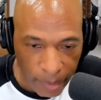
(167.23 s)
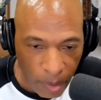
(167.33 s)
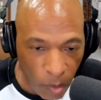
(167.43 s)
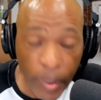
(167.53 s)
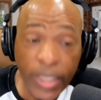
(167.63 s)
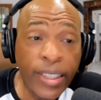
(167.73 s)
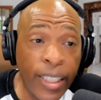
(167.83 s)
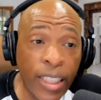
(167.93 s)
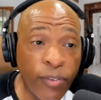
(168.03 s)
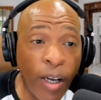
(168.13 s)
We've been saying
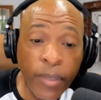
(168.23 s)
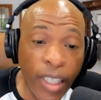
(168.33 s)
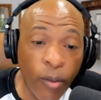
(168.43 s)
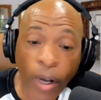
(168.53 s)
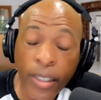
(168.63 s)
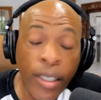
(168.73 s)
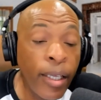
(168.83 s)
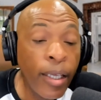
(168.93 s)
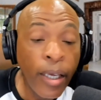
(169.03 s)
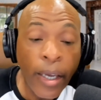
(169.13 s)
this from day one,
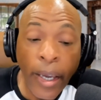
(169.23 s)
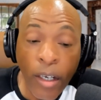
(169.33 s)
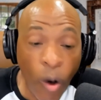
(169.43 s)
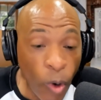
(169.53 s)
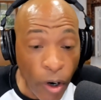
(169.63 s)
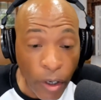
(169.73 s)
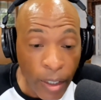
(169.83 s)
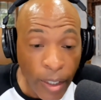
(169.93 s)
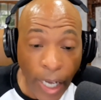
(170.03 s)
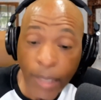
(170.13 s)
in our
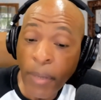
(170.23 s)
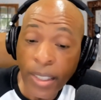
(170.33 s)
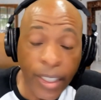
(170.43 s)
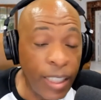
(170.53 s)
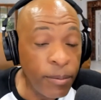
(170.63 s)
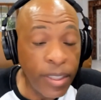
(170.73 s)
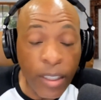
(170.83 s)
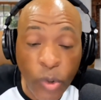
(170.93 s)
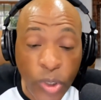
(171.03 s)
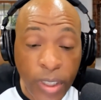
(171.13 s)
work, and the man keeps still
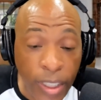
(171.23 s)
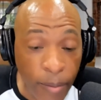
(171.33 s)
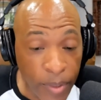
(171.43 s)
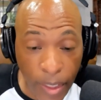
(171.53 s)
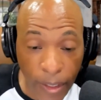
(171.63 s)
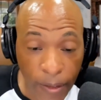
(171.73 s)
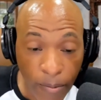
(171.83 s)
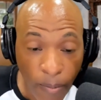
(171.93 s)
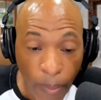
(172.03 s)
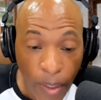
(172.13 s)
doing the same thing.
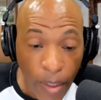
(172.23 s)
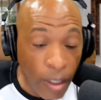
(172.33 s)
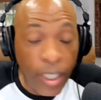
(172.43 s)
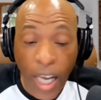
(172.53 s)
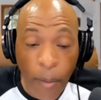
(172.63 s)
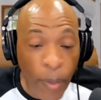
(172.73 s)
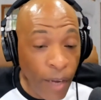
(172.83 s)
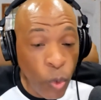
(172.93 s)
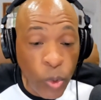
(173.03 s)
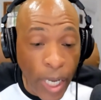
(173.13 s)
You can't
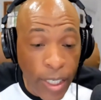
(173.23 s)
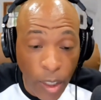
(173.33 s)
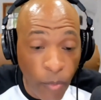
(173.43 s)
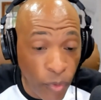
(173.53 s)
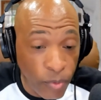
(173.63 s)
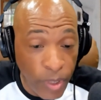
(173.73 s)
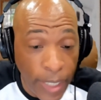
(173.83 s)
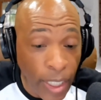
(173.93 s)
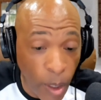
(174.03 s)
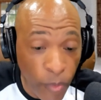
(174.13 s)
have 2
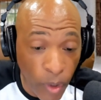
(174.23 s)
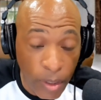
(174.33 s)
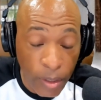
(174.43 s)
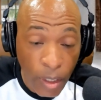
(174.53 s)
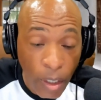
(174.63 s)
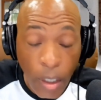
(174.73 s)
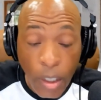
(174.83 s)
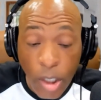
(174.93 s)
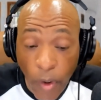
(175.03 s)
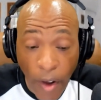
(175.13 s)
Titanic up front.
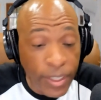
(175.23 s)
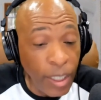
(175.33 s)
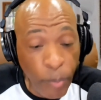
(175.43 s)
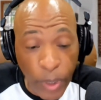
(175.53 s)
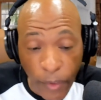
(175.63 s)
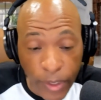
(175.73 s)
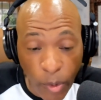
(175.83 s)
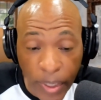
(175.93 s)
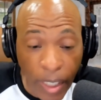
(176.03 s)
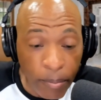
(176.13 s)
Now, I've said previously
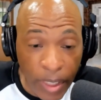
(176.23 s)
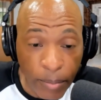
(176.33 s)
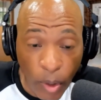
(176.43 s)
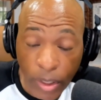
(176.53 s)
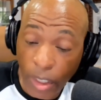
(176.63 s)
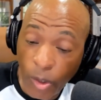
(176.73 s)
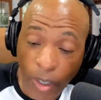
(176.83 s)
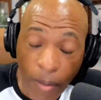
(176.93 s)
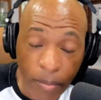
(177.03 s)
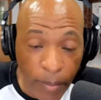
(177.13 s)
when we get beaten about, say, you know
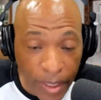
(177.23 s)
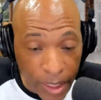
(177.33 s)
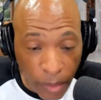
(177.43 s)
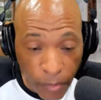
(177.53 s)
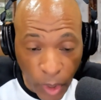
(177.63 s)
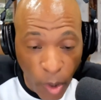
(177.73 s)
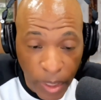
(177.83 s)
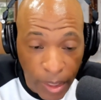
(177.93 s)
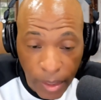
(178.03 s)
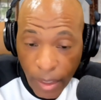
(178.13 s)
what, maybe Dixon to come
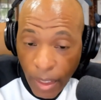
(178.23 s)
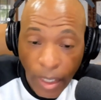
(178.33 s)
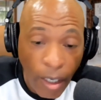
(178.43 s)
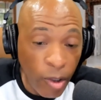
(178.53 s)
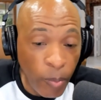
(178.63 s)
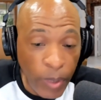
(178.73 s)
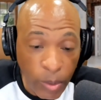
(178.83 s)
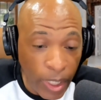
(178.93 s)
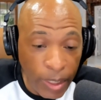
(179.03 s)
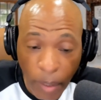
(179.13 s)
in and replace
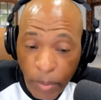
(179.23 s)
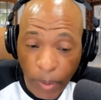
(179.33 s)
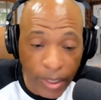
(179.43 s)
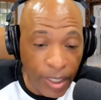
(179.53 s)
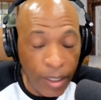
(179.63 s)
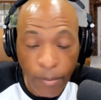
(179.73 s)
one of them, and people say,